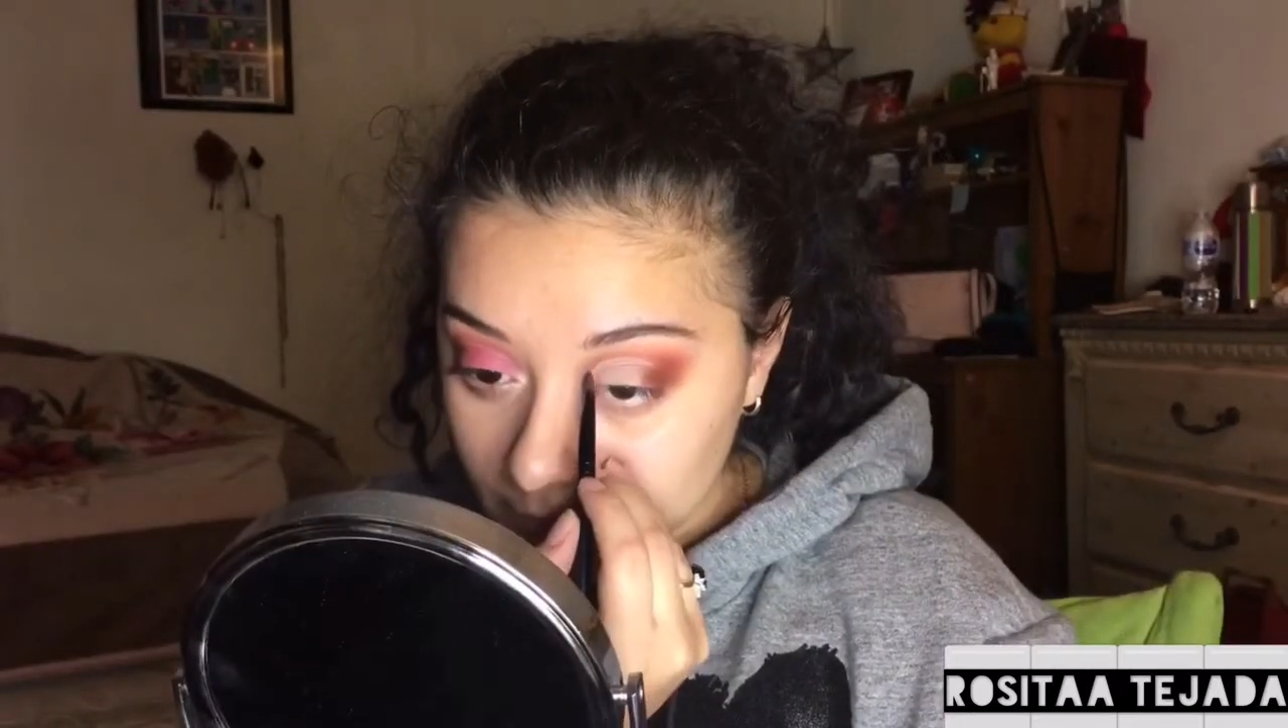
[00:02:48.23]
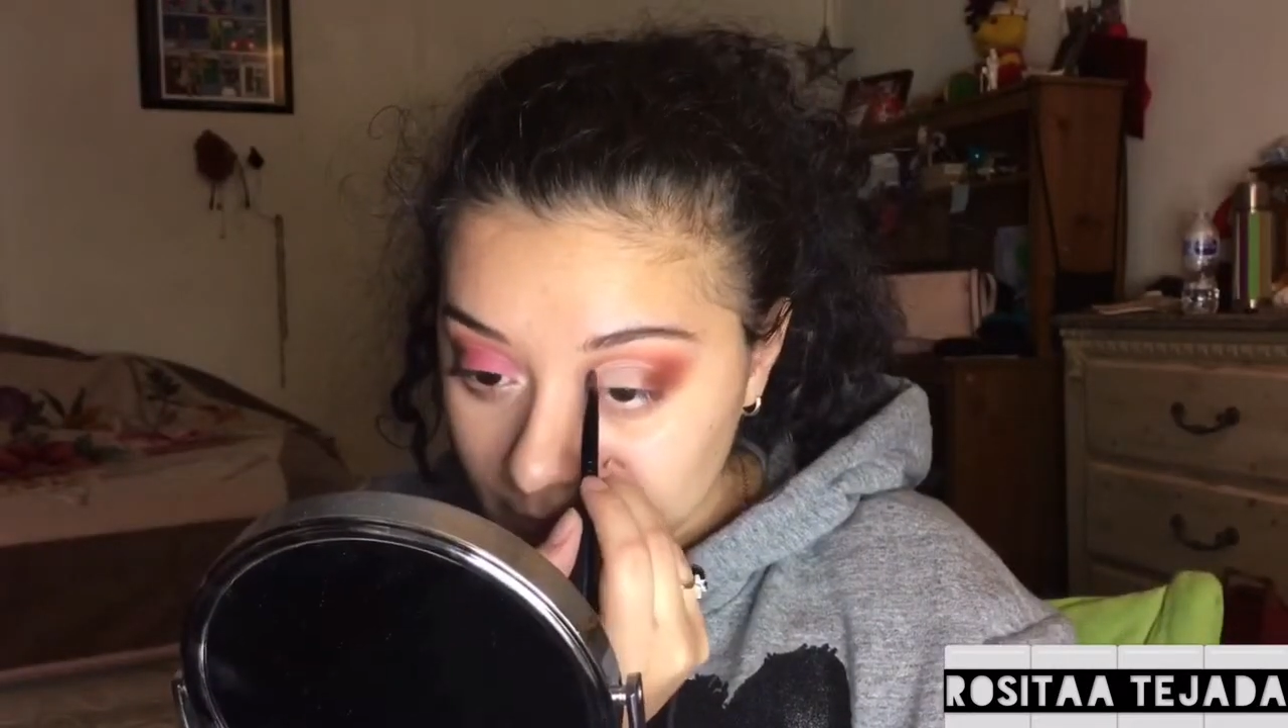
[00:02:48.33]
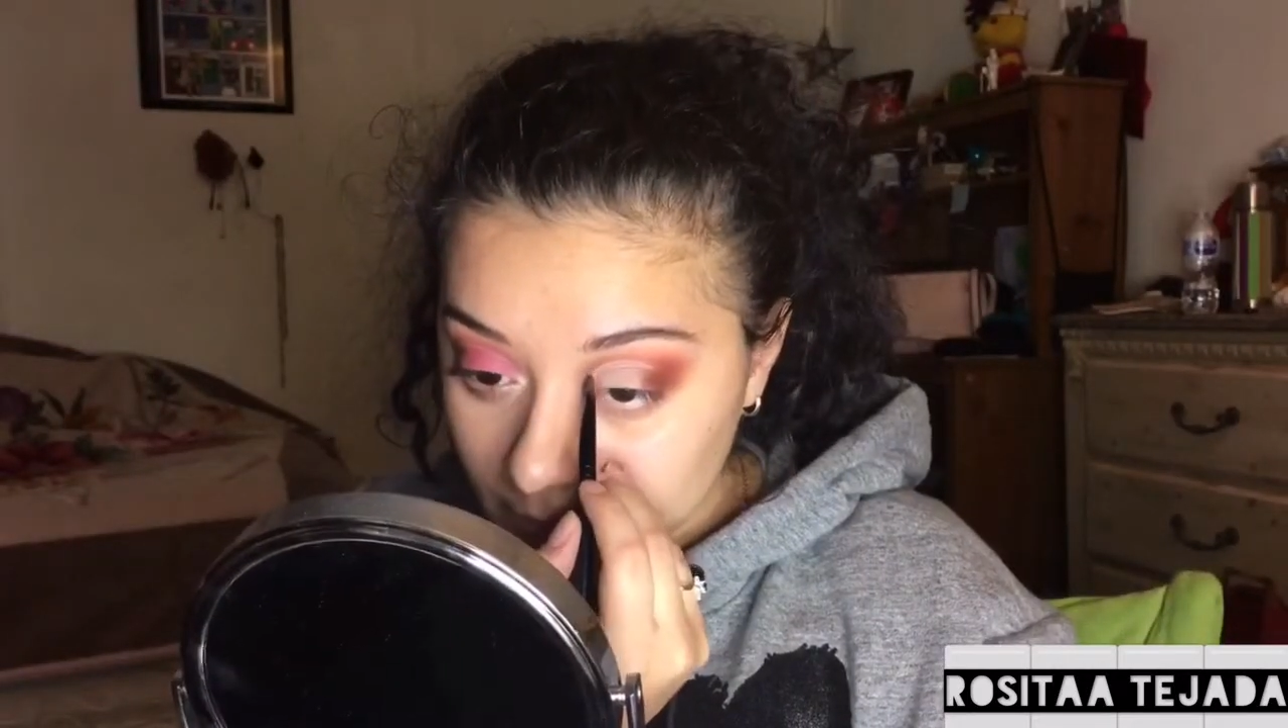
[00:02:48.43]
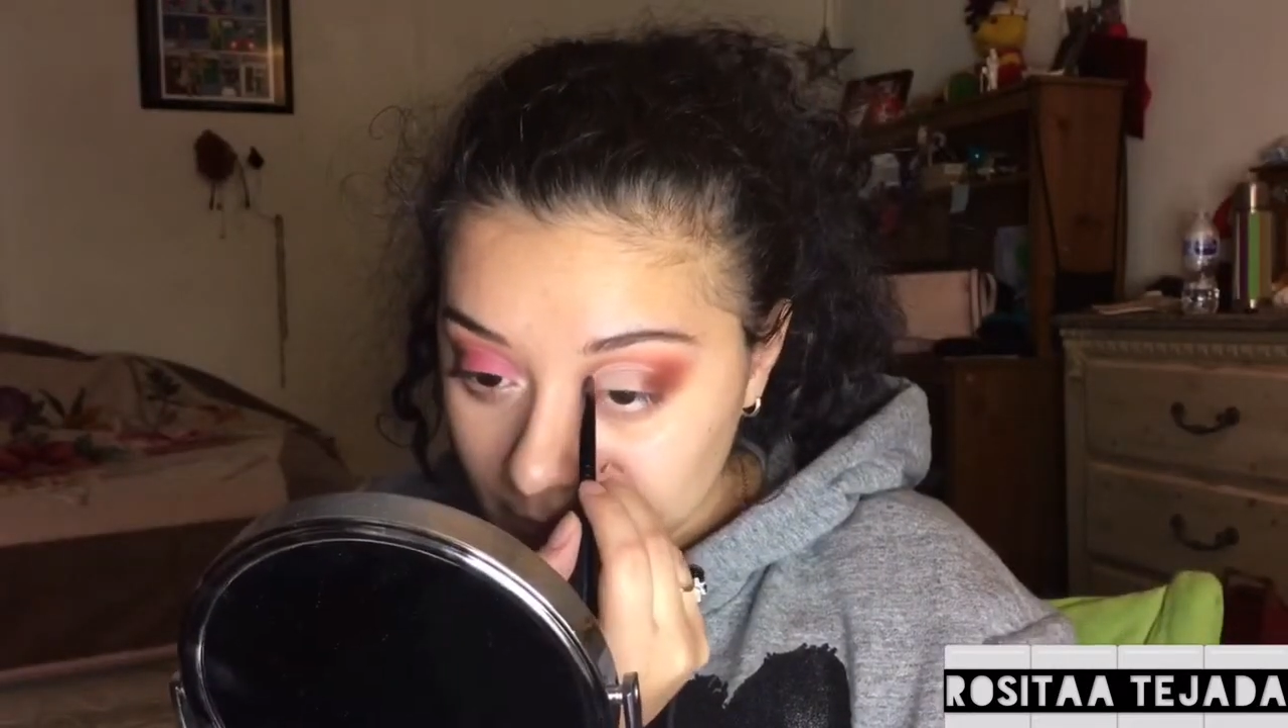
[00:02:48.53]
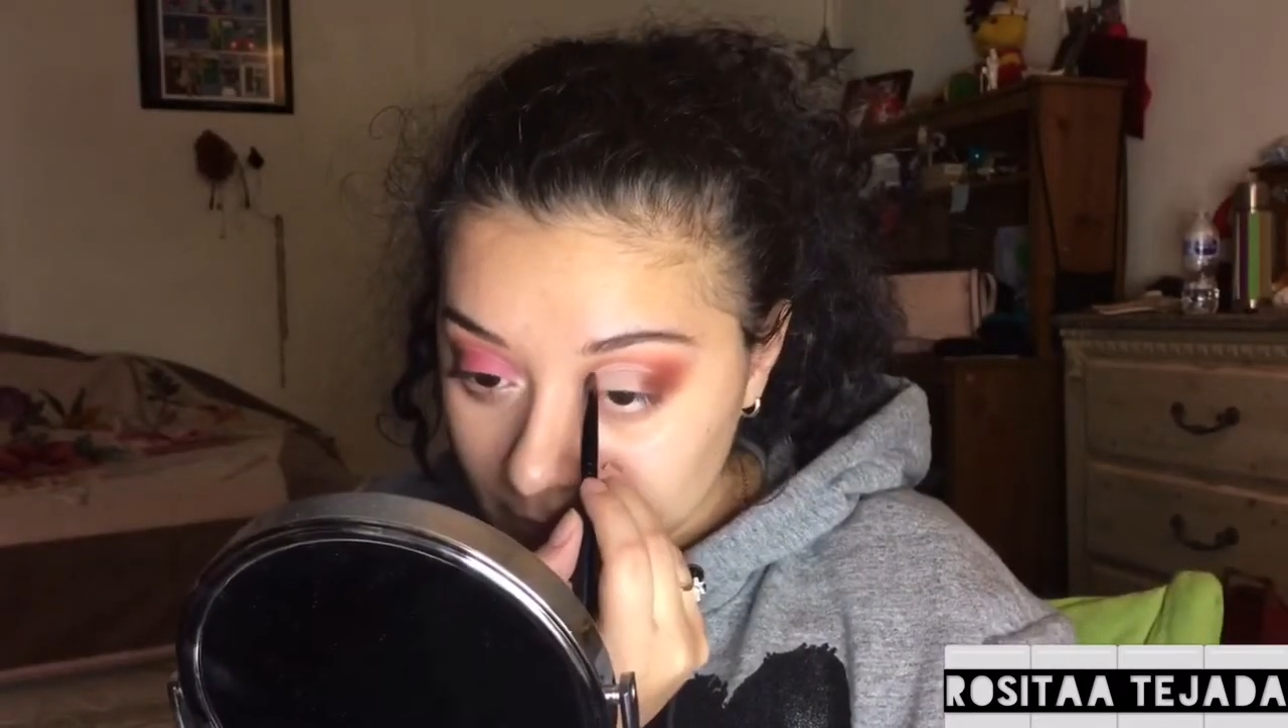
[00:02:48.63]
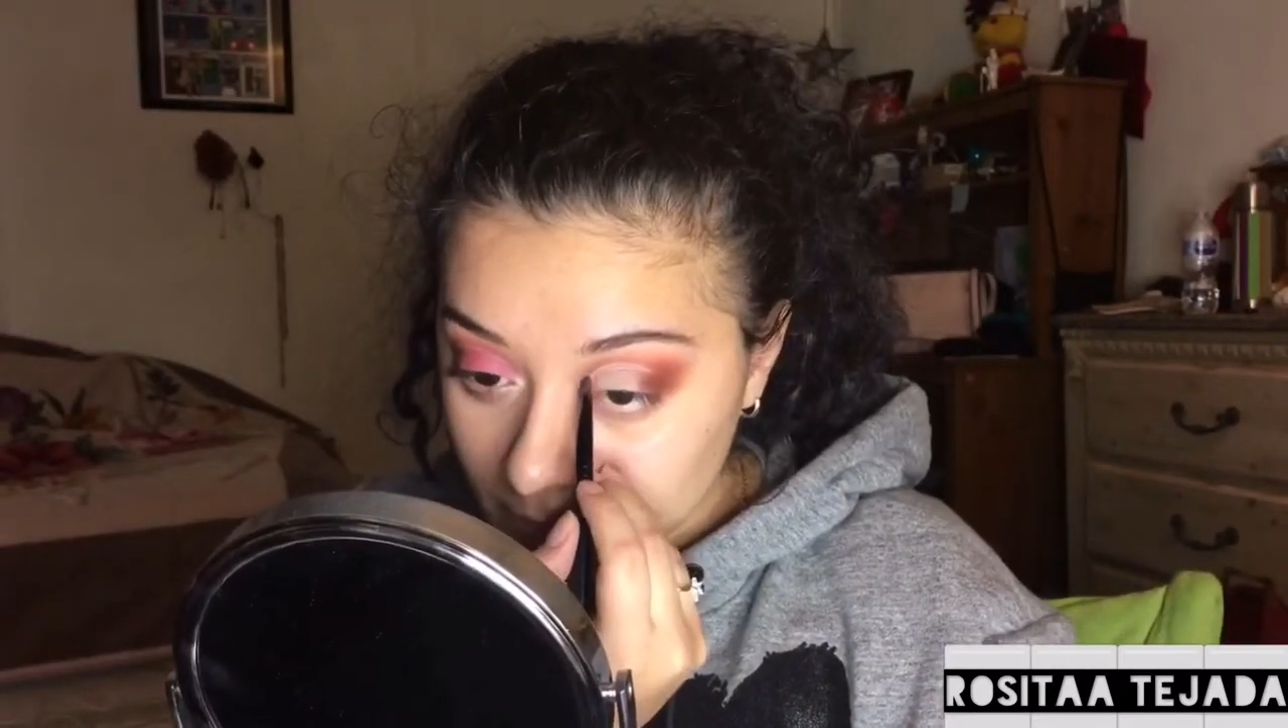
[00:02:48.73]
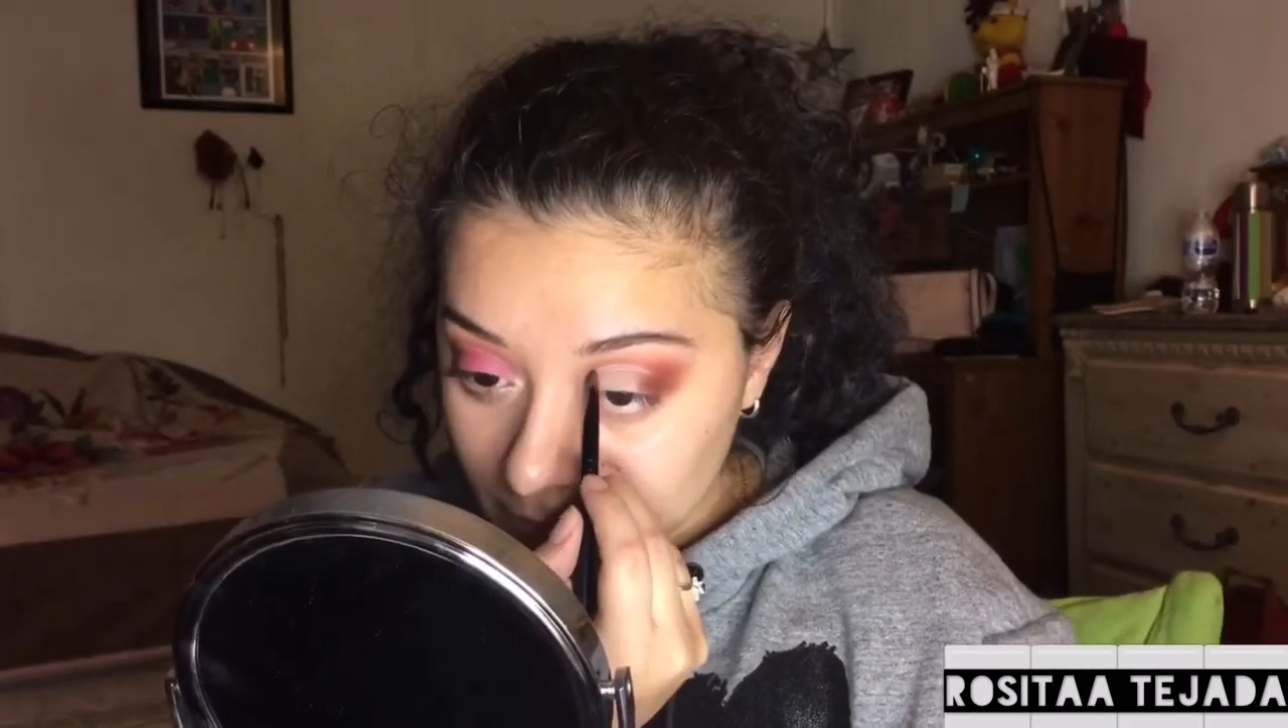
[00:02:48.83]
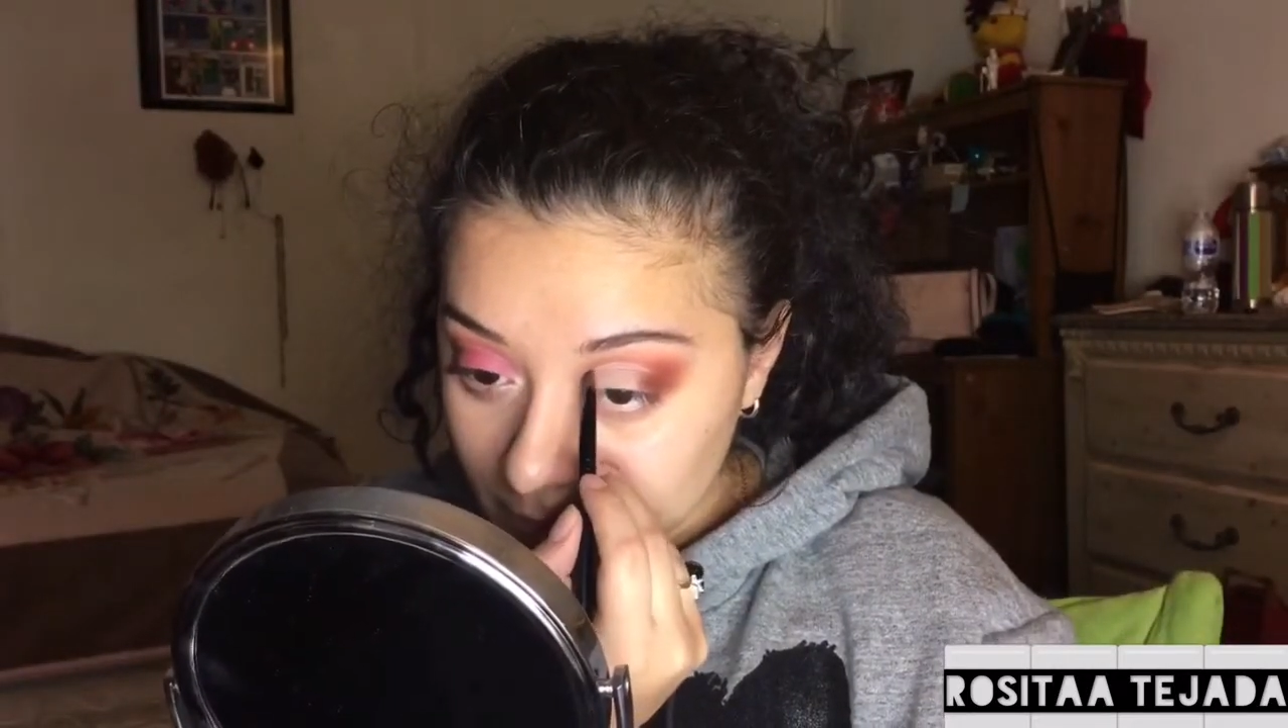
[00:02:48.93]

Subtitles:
And now